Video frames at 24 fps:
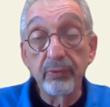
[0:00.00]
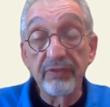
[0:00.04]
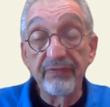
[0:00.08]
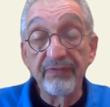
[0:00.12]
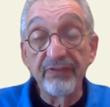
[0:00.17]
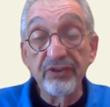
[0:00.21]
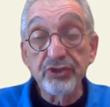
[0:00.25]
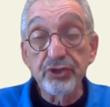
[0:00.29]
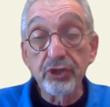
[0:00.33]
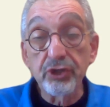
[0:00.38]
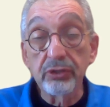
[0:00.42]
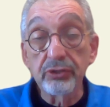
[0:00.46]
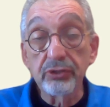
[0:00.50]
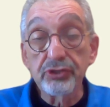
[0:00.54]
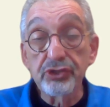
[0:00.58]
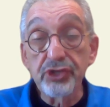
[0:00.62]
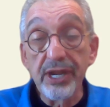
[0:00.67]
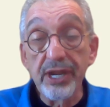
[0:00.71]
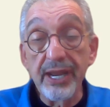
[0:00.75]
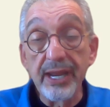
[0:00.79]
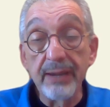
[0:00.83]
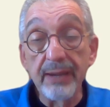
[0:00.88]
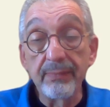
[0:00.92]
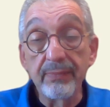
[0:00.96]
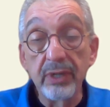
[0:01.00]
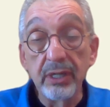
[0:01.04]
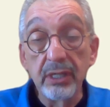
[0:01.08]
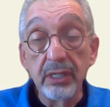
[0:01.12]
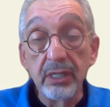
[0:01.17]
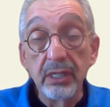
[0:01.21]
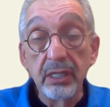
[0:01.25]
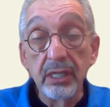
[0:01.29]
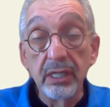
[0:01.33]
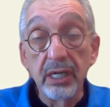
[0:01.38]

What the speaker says: with physical exam,